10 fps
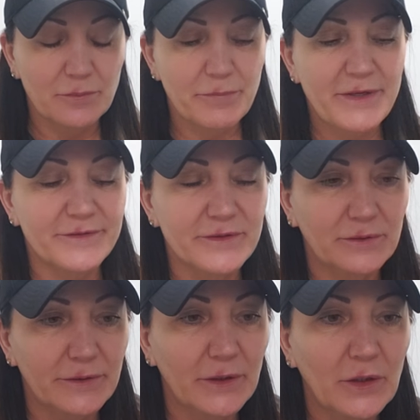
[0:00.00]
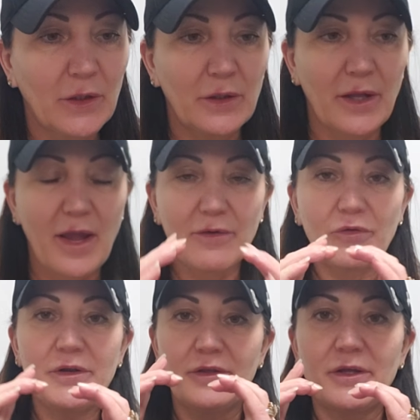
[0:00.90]
basically
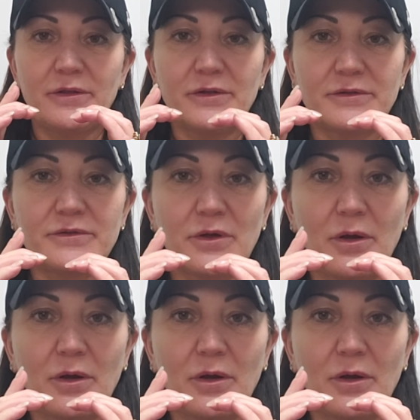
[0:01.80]
everything that's